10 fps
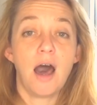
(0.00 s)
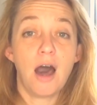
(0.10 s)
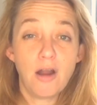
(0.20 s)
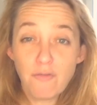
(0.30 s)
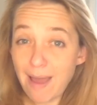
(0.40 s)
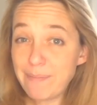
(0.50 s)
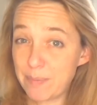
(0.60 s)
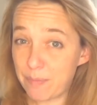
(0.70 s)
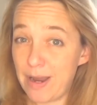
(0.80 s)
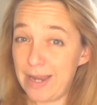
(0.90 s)
Our
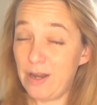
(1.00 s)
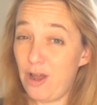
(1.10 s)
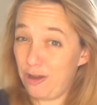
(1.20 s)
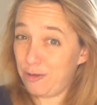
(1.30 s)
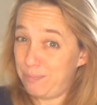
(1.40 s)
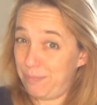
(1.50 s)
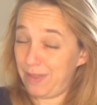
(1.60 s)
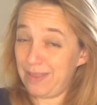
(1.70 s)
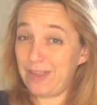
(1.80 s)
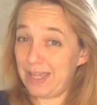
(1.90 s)
rabbit brain, our
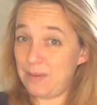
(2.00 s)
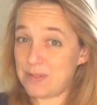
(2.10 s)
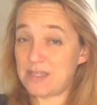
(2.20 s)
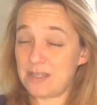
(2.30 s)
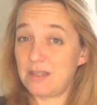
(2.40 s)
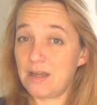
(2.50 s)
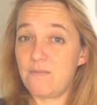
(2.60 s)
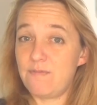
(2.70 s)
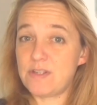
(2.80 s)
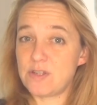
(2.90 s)
thing that keeps us in the
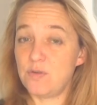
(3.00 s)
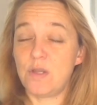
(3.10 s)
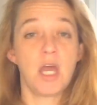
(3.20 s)
comfort zone,